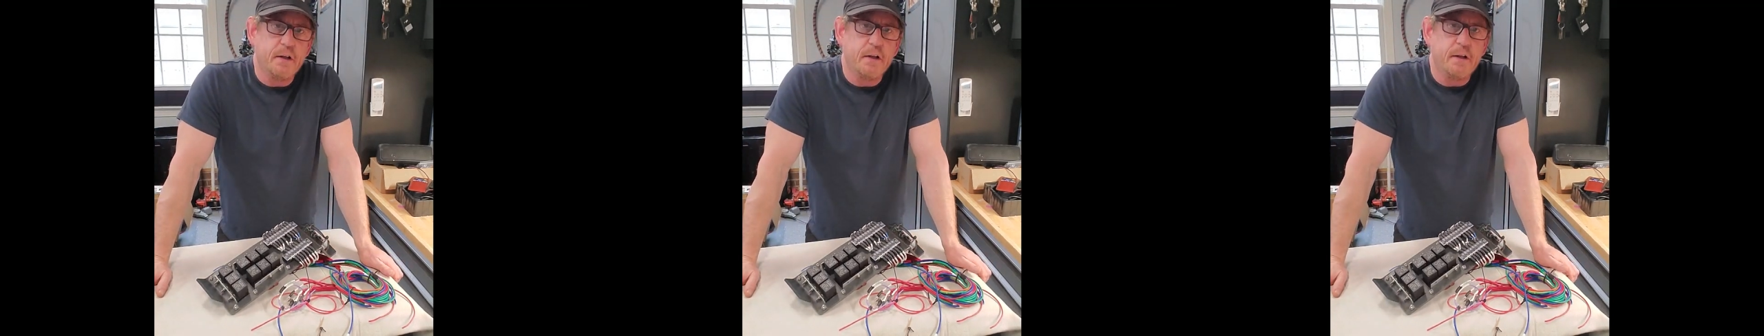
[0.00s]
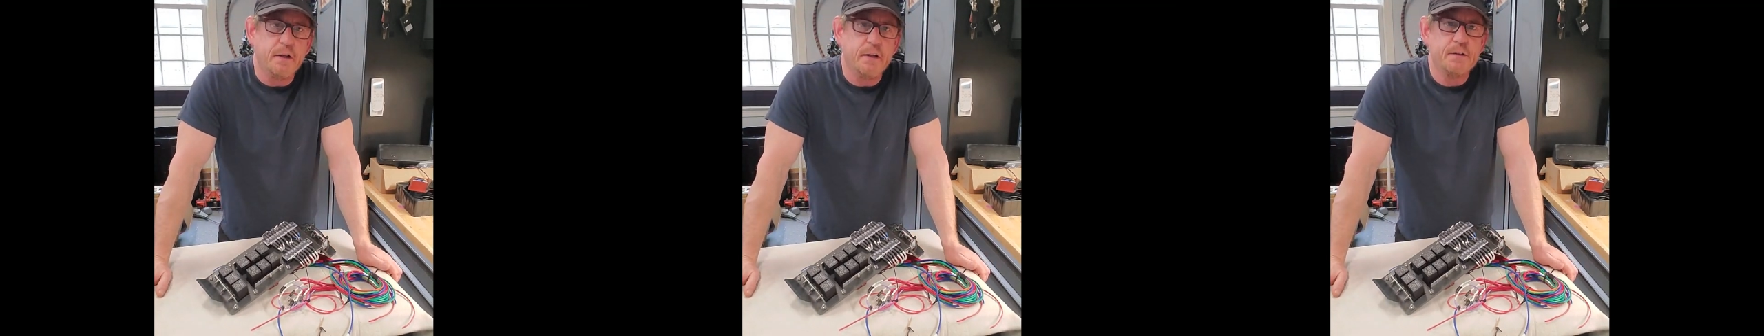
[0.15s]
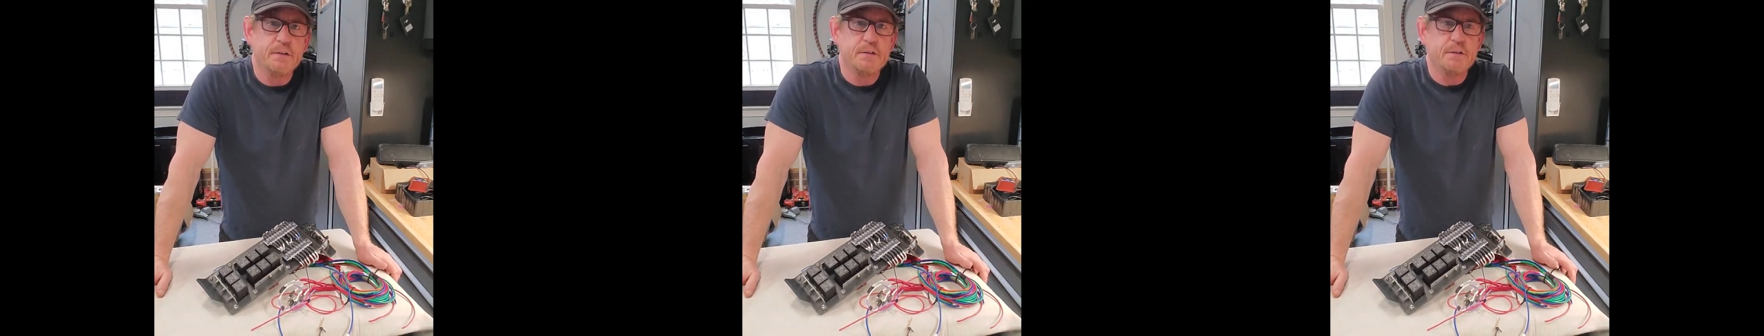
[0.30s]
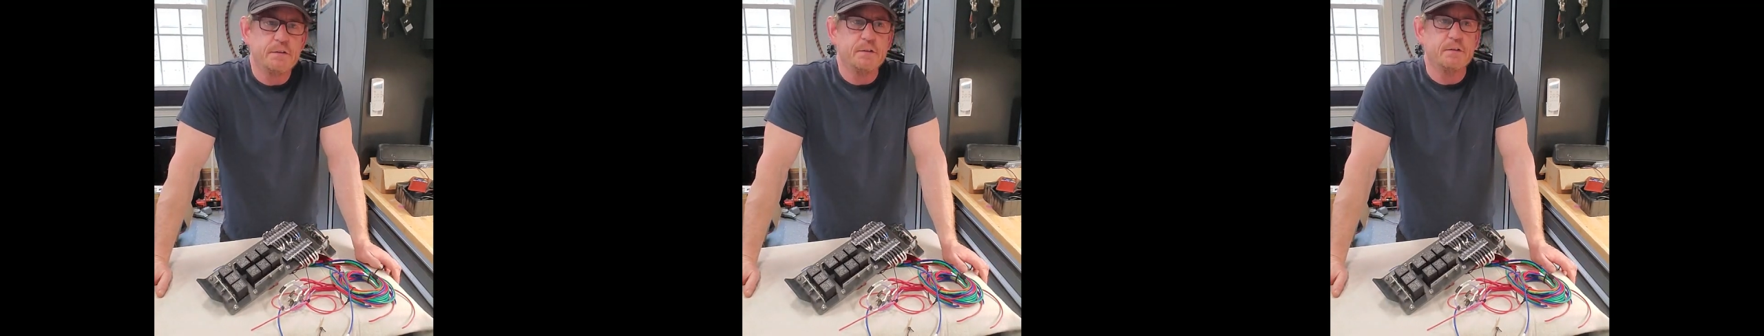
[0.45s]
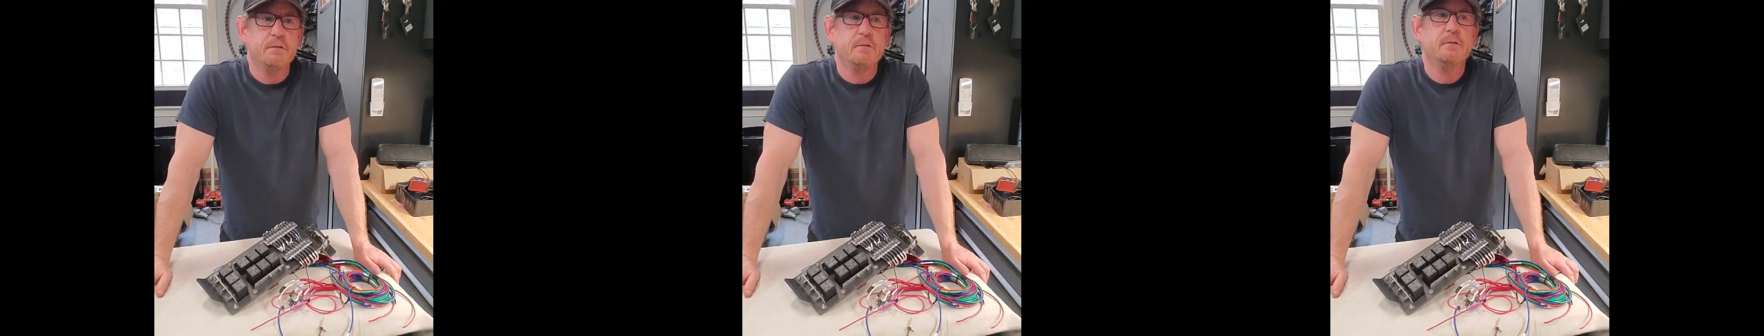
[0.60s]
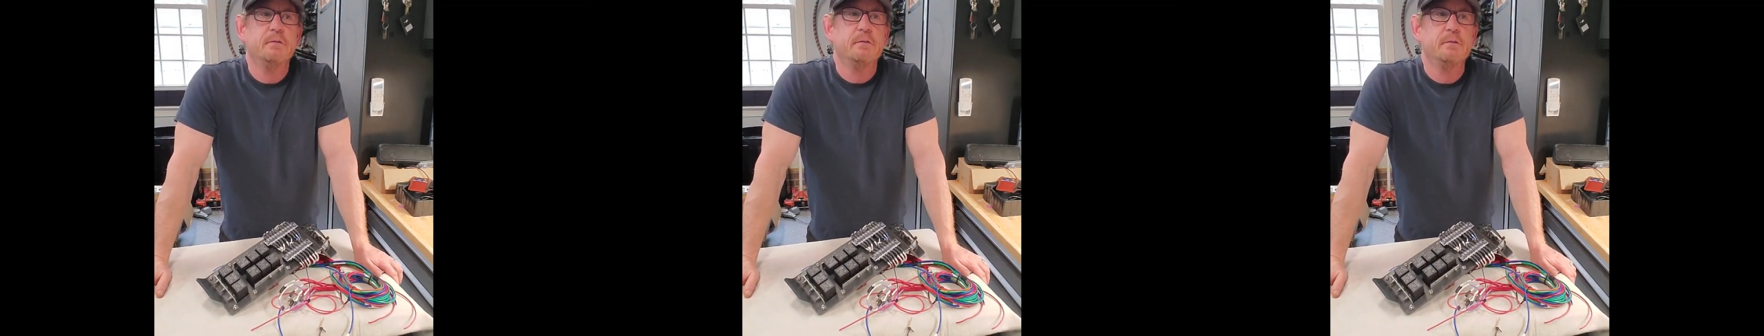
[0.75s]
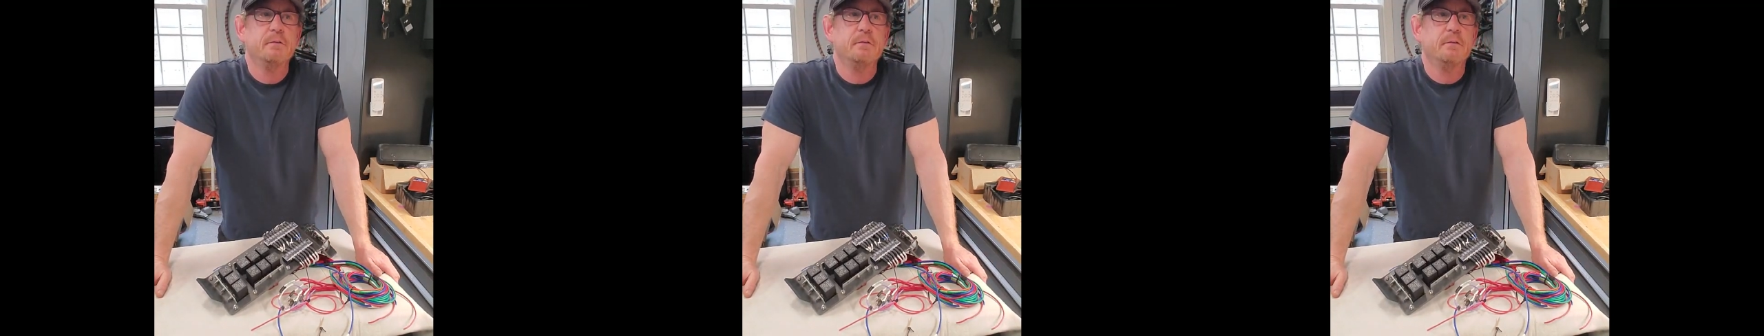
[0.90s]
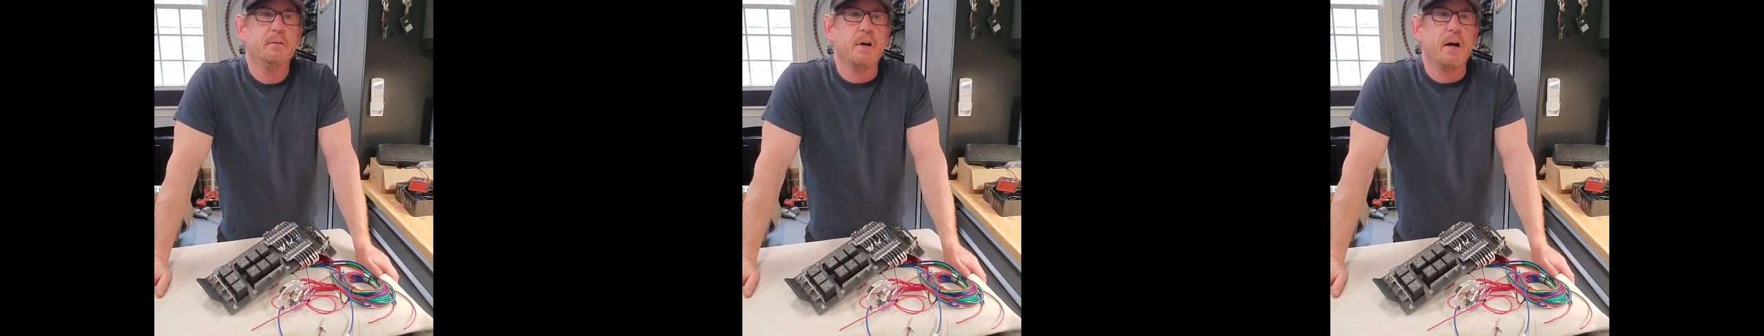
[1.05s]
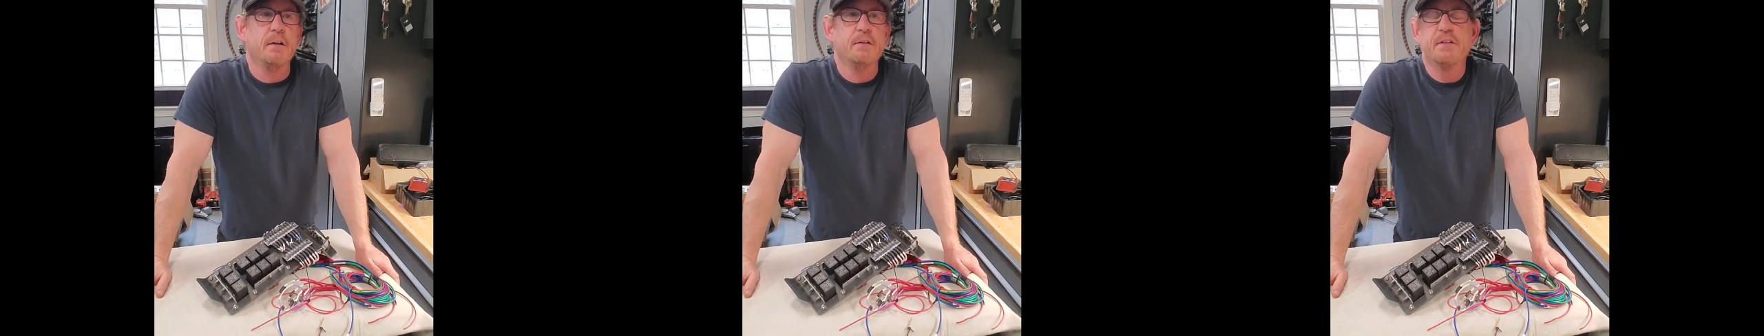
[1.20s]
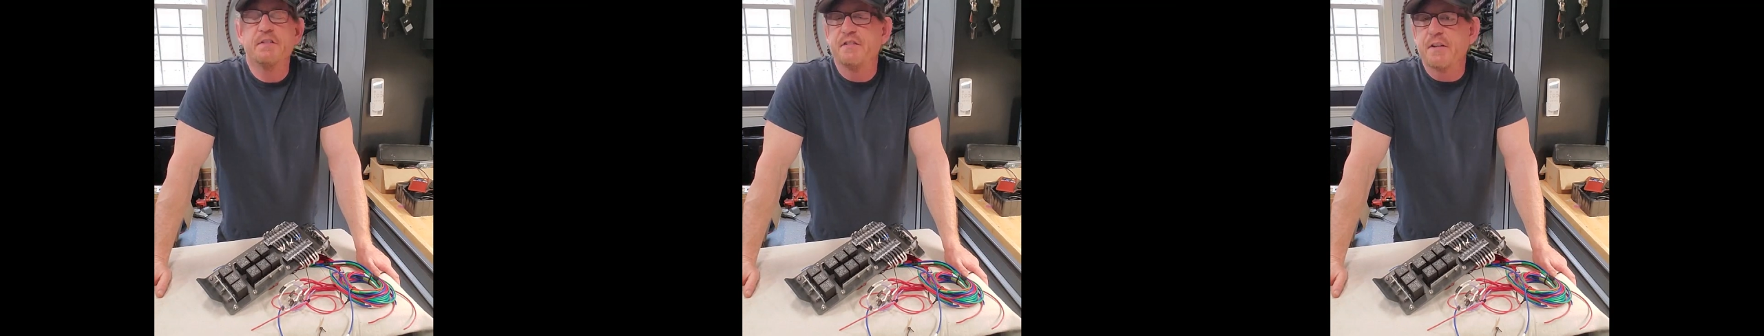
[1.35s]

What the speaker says: is, on the